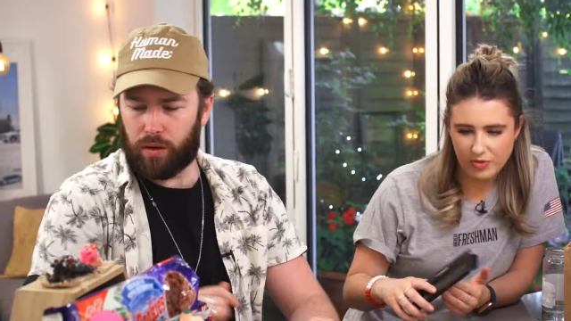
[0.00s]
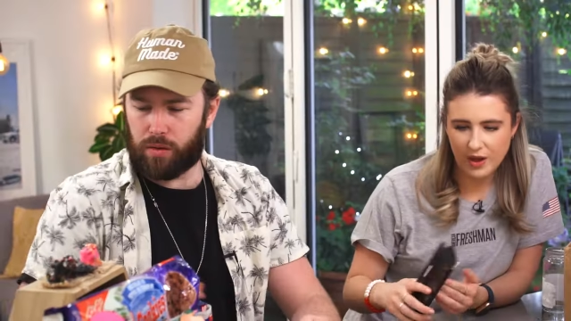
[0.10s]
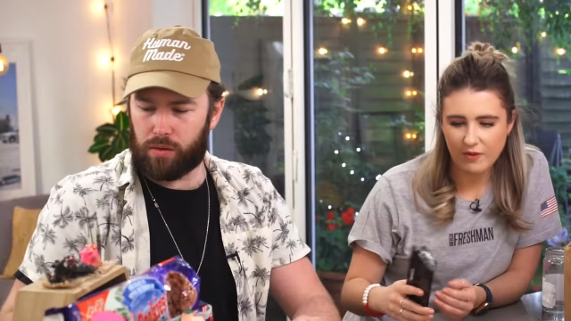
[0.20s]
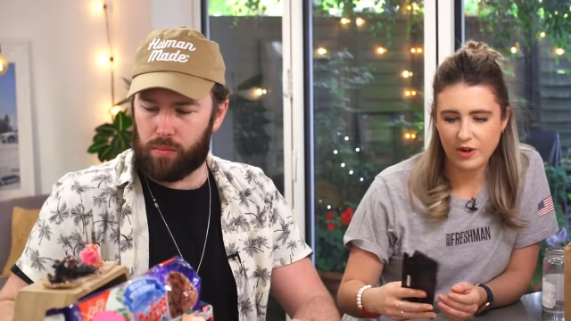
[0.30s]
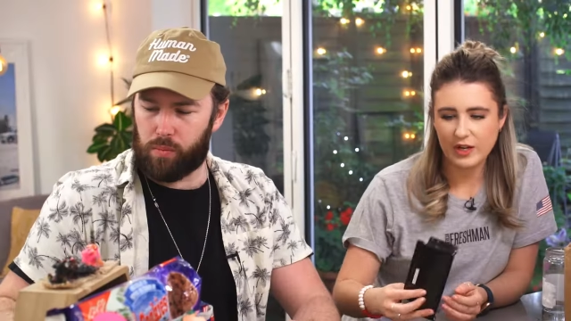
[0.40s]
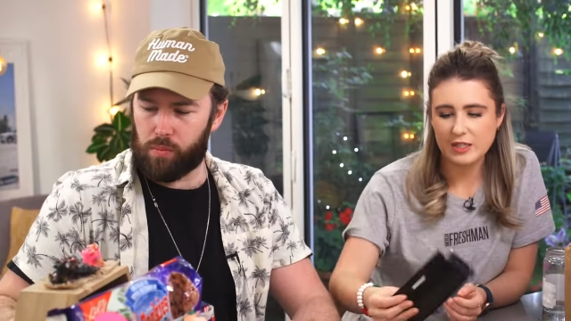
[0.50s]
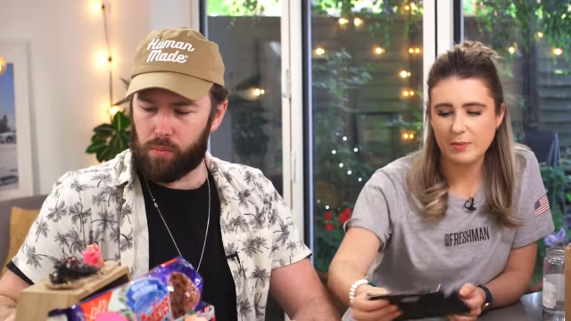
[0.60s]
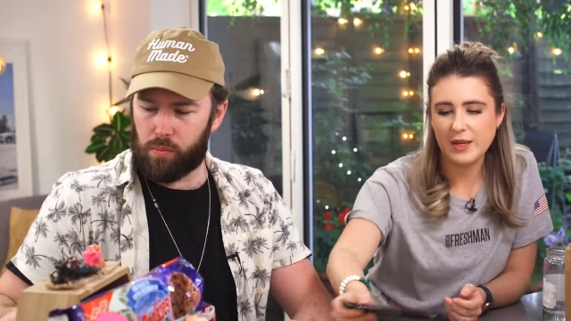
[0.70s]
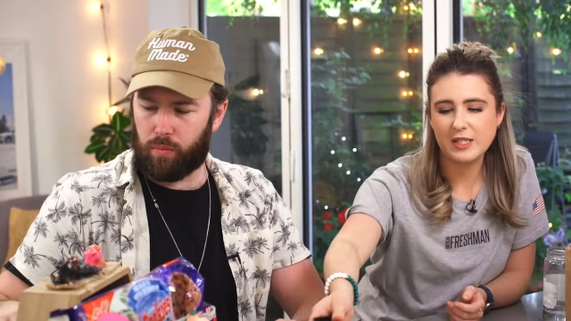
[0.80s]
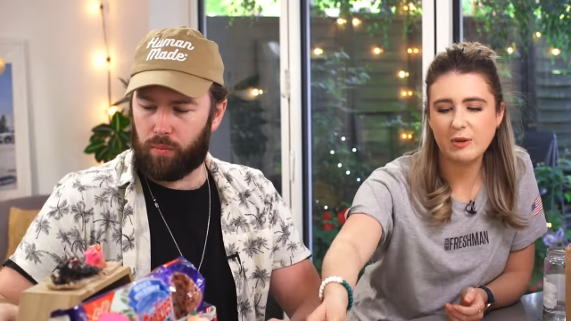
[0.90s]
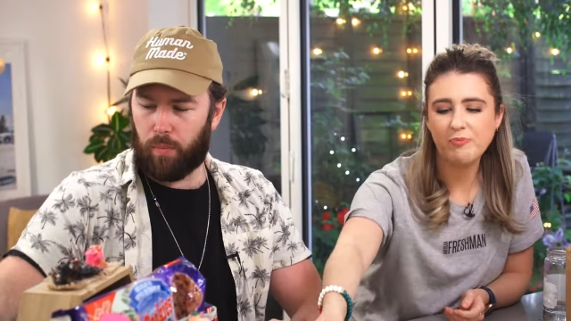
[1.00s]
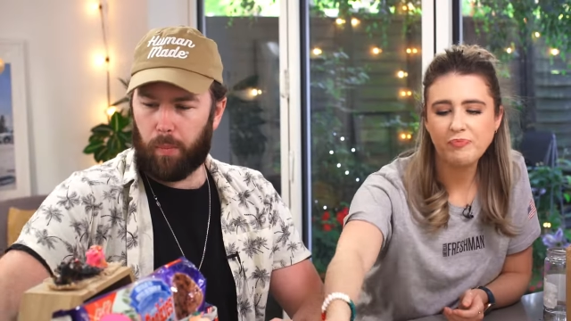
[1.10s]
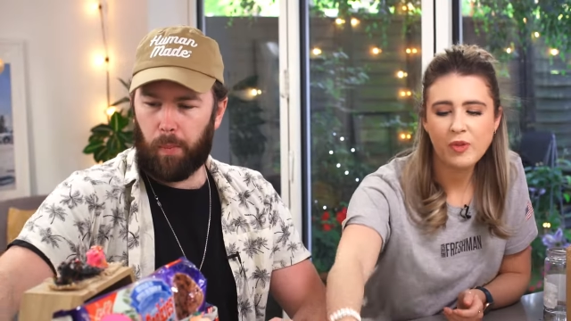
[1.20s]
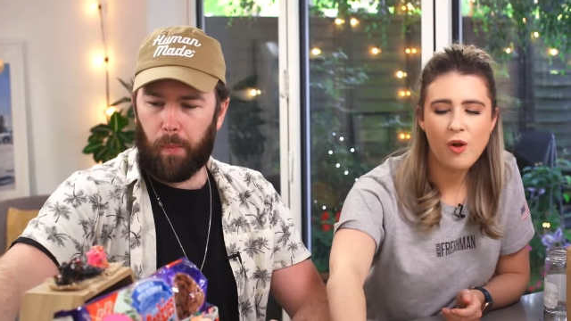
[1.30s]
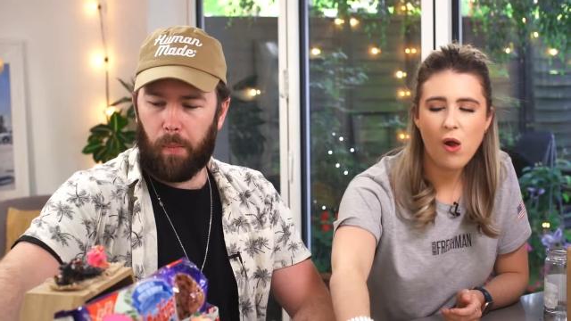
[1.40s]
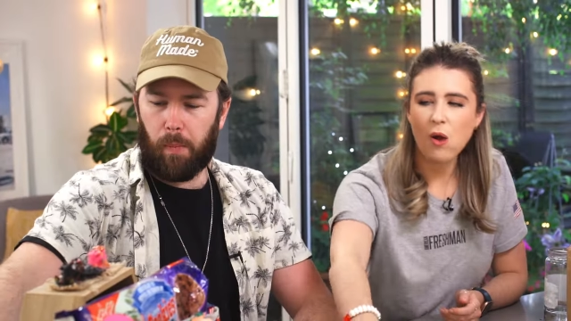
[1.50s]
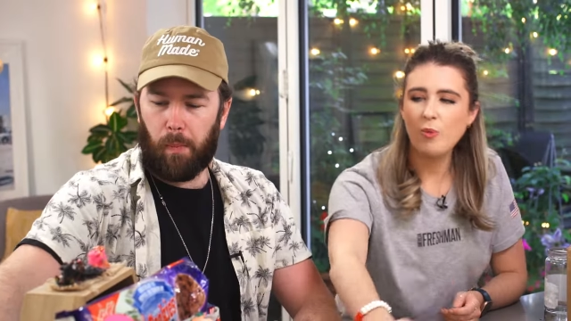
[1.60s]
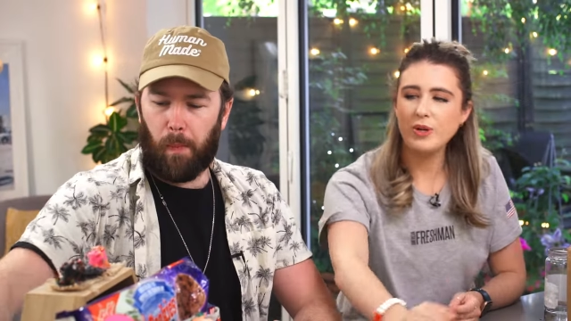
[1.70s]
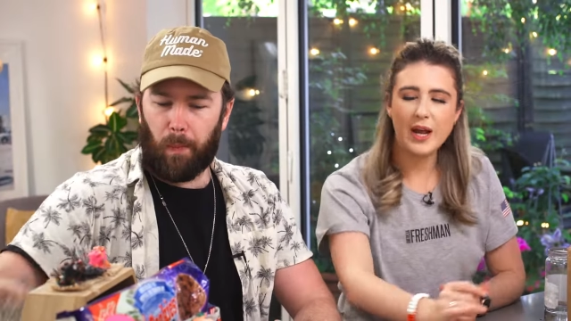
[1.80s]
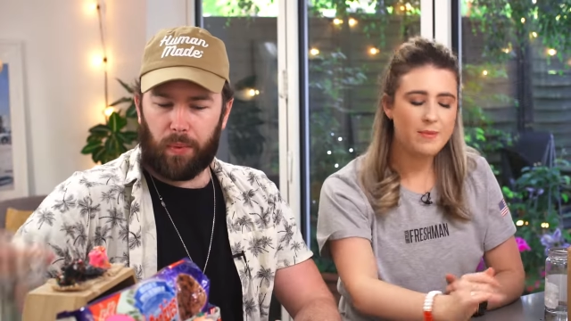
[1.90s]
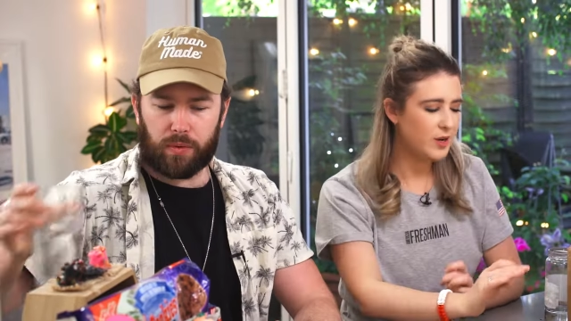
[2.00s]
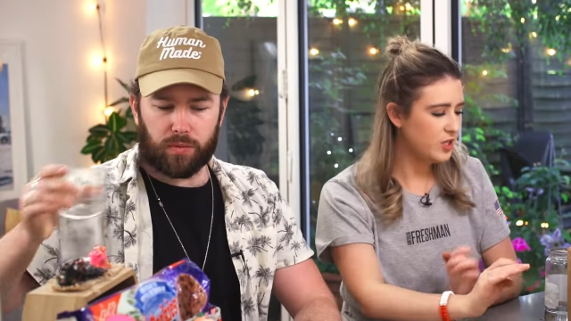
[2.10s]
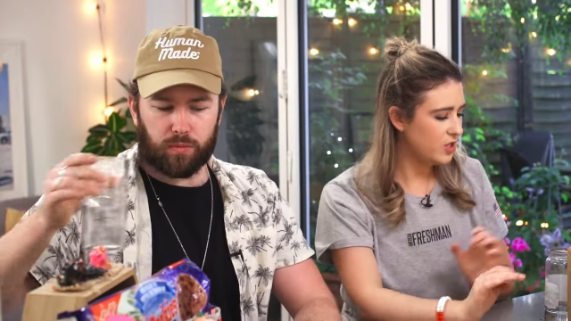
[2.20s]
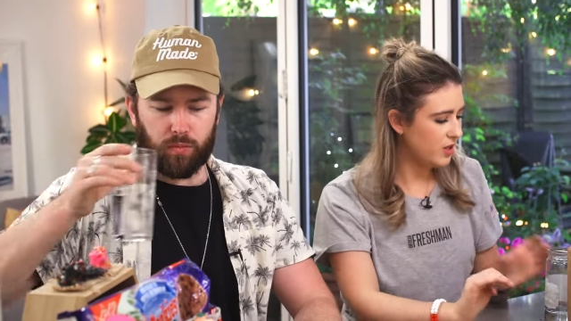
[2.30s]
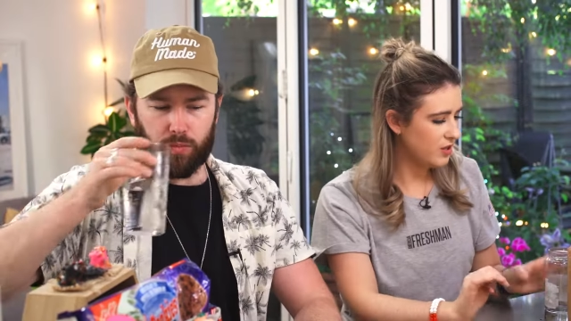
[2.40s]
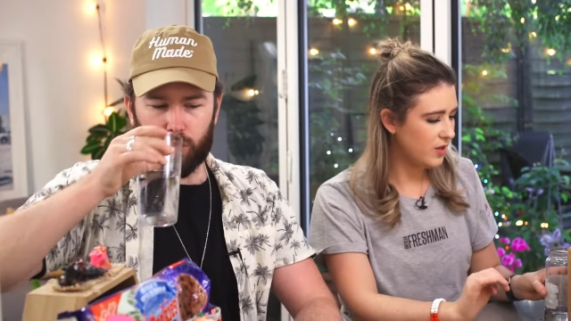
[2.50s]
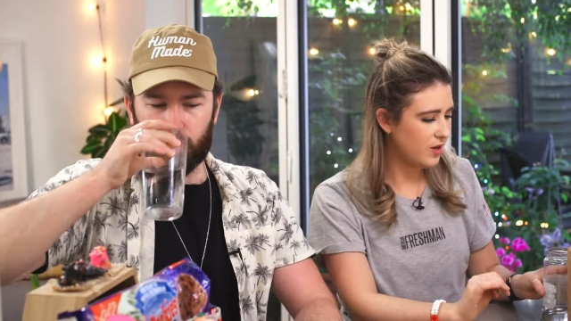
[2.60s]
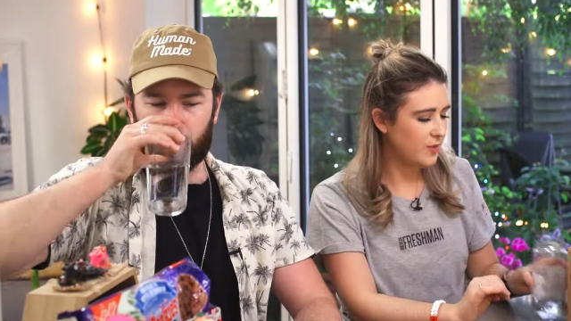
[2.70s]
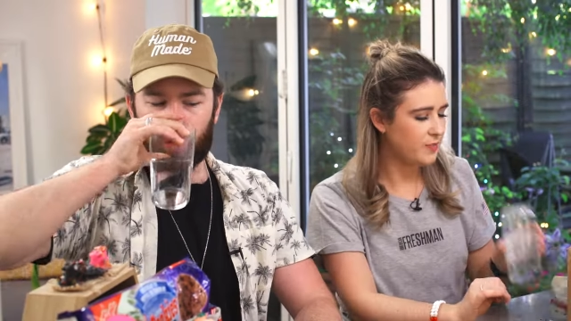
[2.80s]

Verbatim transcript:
Speaker 1: That really is amazing. I wonder how much those are.